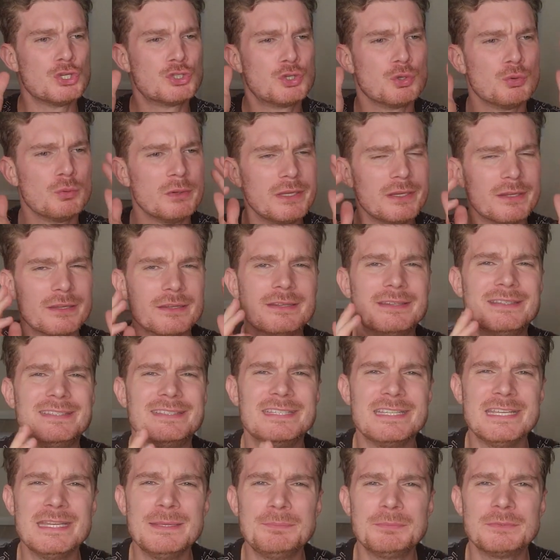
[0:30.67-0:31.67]
doing a
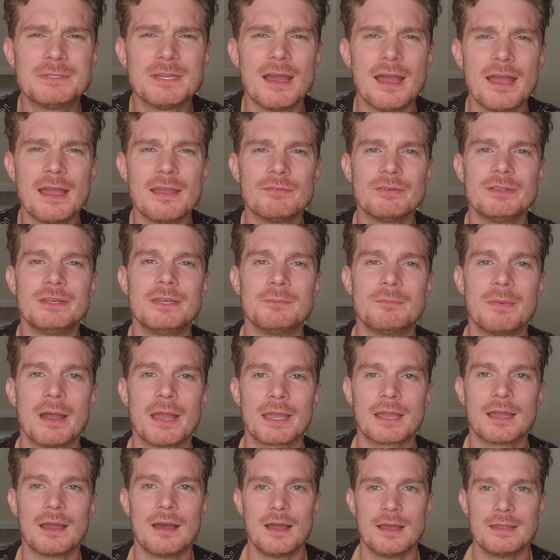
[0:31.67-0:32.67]
deep dive into
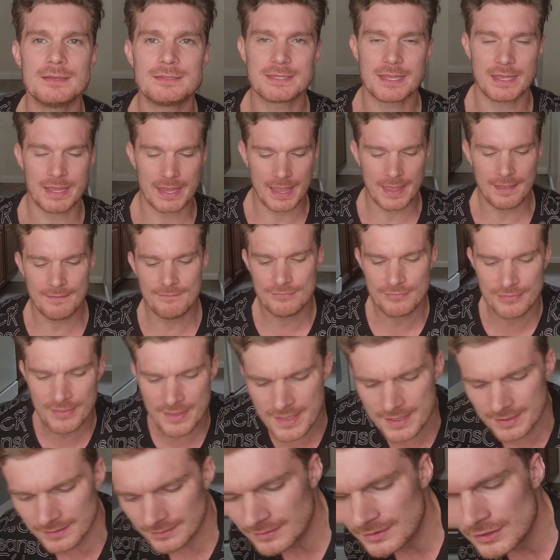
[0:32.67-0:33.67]
my content, and
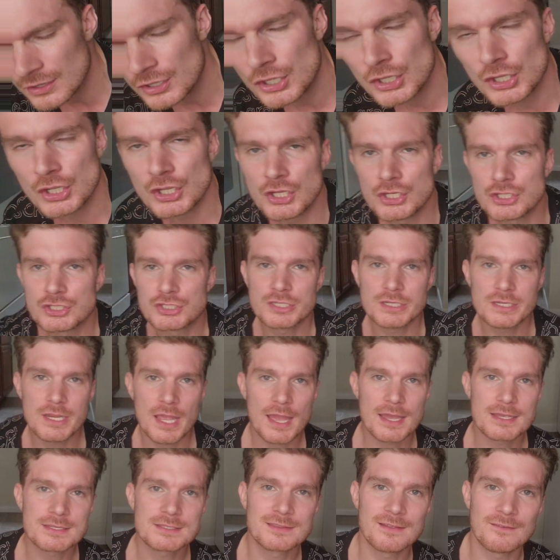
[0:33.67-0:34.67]
then she
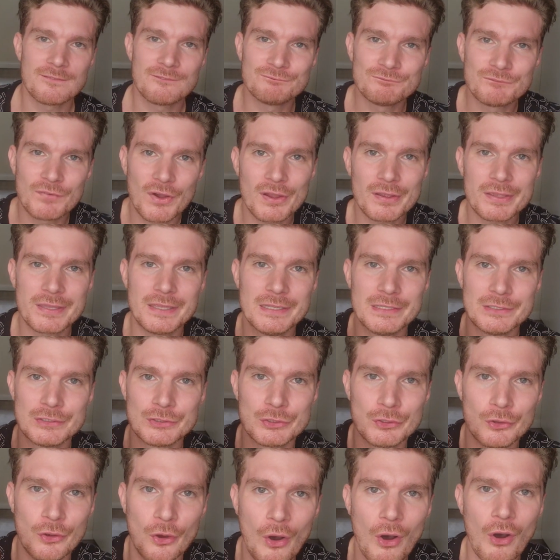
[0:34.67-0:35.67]
has the
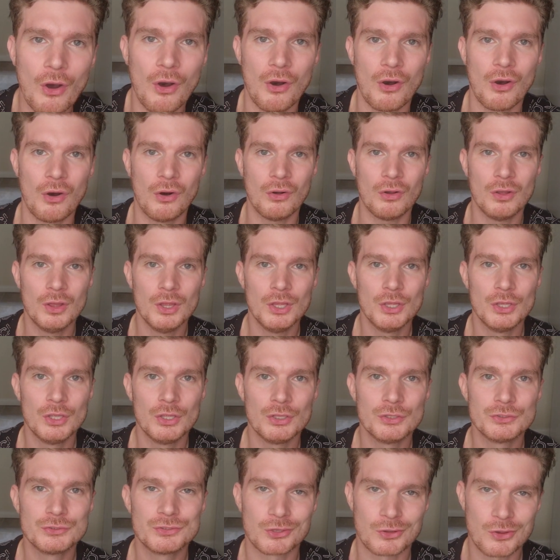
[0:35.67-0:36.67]
fucking gall
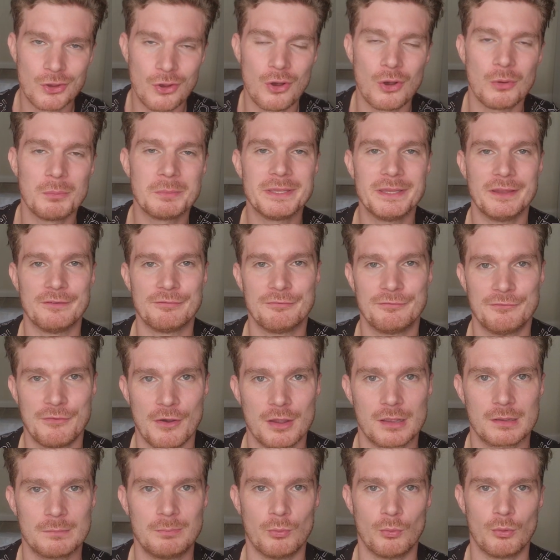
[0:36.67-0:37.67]
to call me a
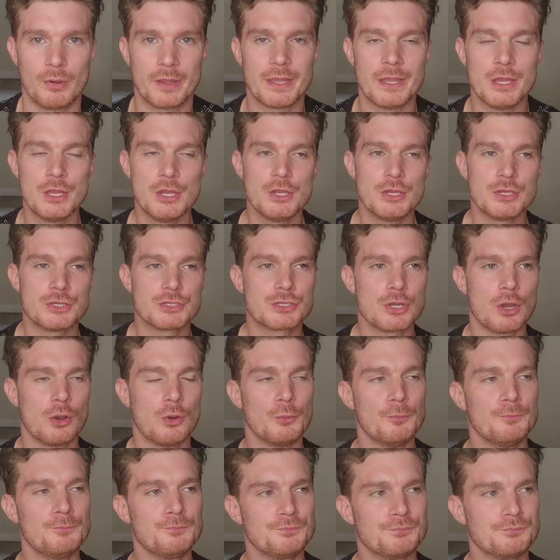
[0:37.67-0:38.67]
fuckboy.
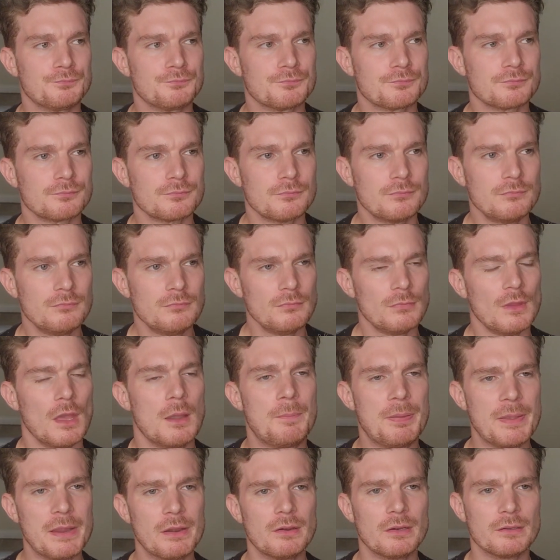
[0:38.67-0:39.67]
So
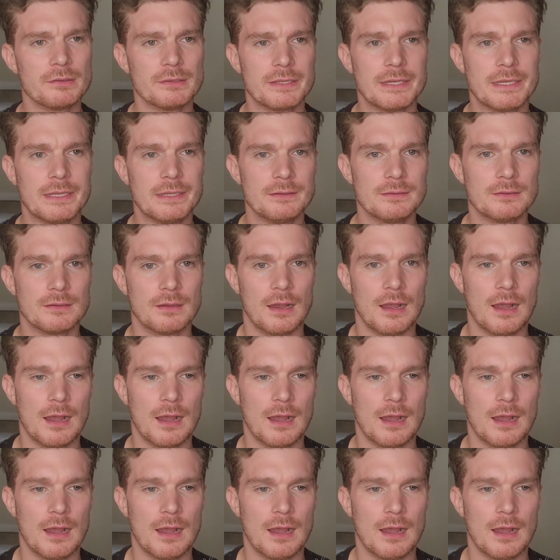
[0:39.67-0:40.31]
apparently,